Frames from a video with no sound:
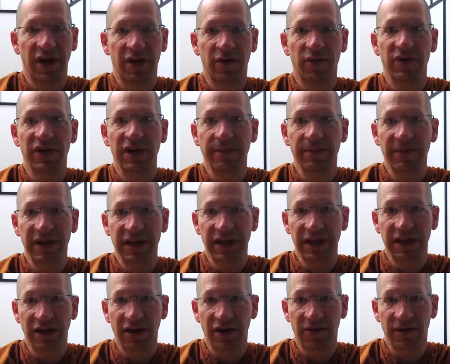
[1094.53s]

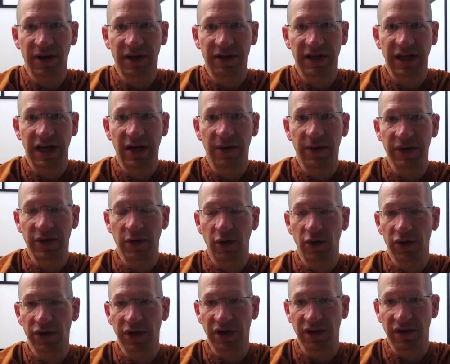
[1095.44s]
equanimity around how we
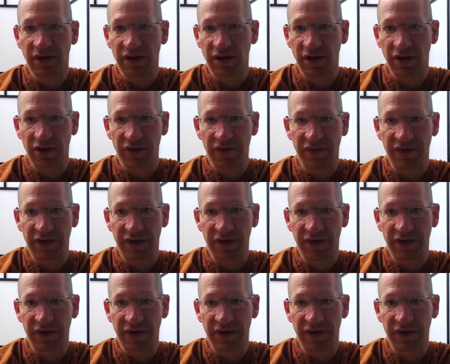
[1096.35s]
hold our